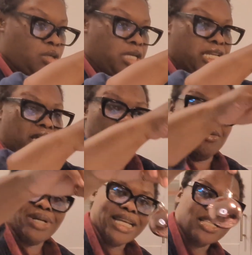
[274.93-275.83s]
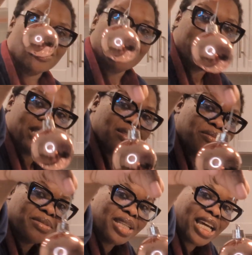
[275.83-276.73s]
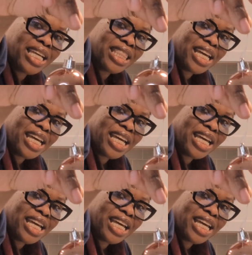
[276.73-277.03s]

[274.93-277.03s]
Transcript: And I always squeeze them like